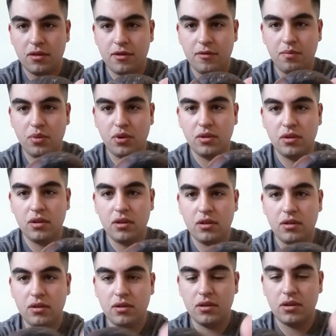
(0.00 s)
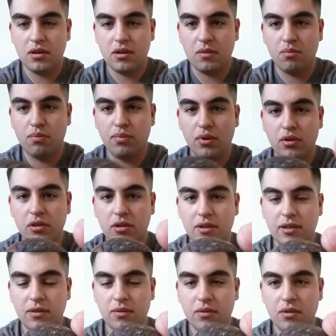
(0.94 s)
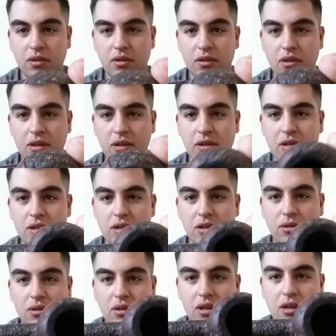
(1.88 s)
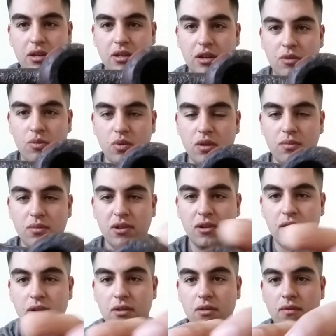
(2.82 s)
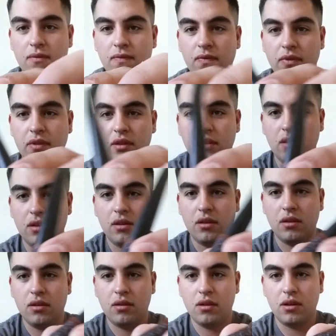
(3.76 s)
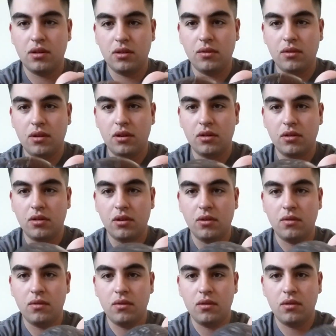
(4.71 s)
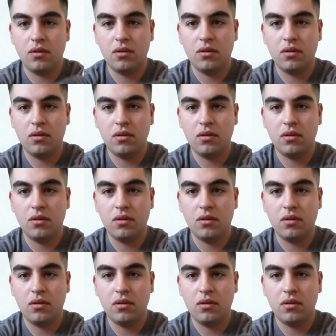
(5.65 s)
The bowl in this one, I cleaned out the cake, I reamed it out not too long ago.